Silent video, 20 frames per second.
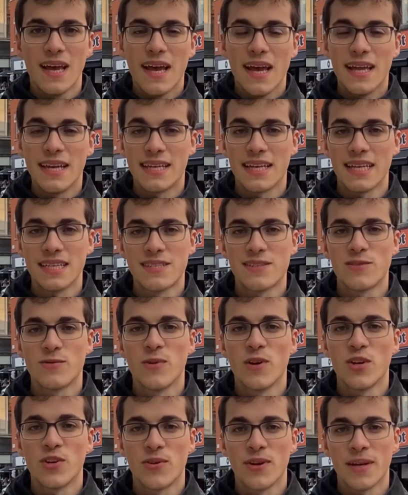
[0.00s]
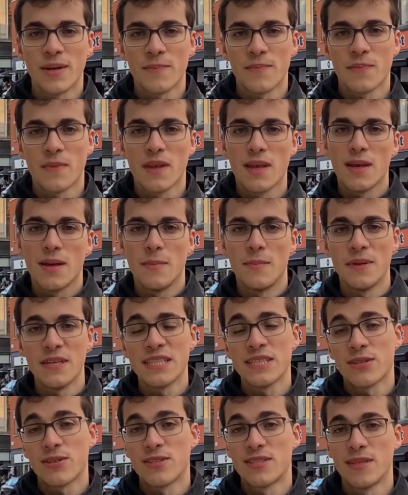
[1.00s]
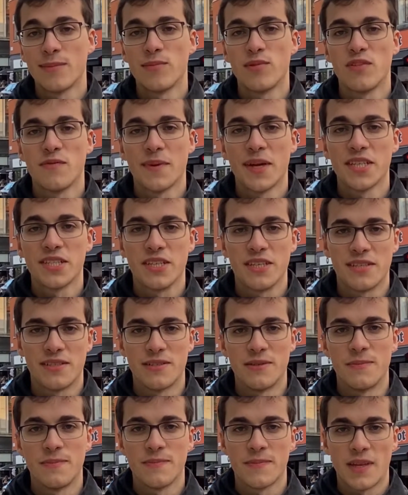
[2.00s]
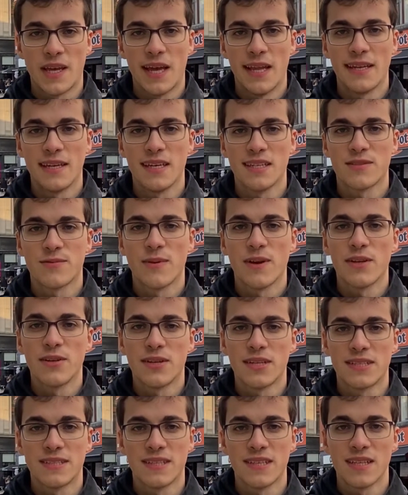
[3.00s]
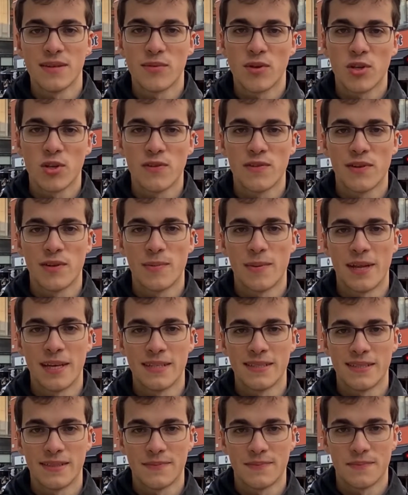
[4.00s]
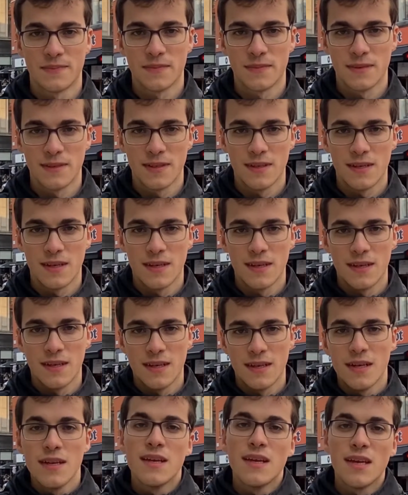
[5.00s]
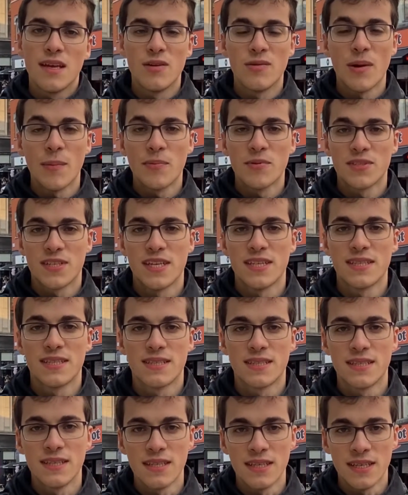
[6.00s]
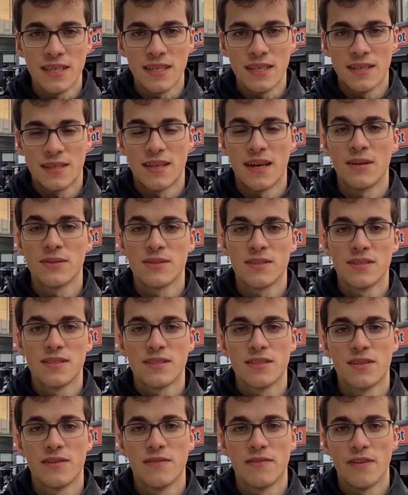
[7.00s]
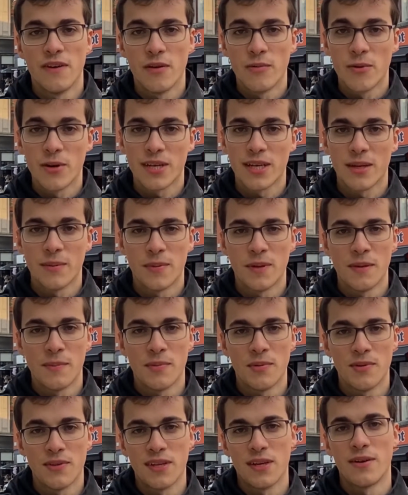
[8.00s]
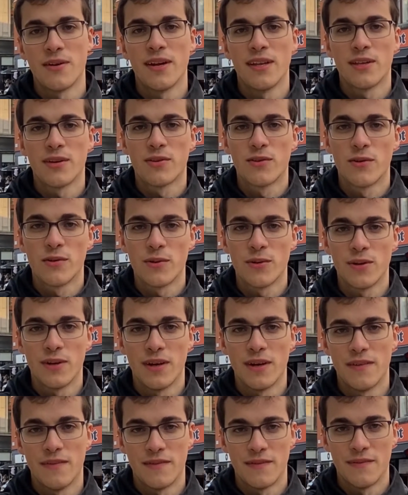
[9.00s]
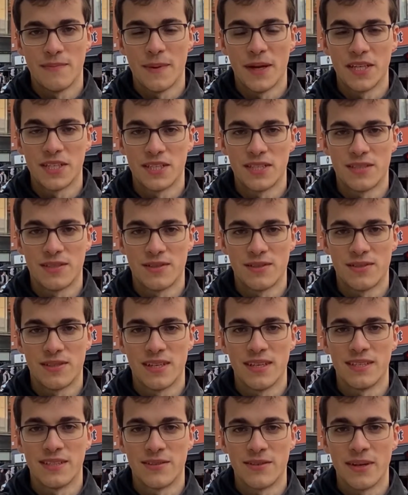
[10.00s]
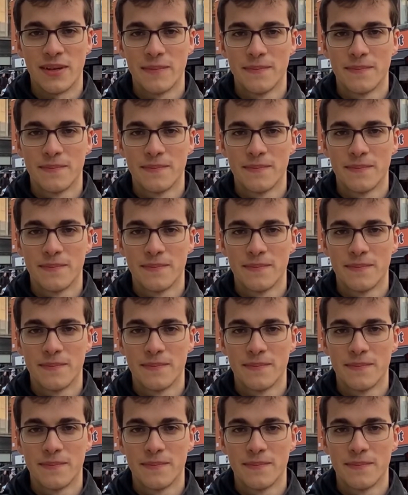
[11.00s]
In case you're wondering, bees are a symbol of Manchester, and that's why you can see them all over the place. It represents the thousands of working people that are at the core of Manchester's history.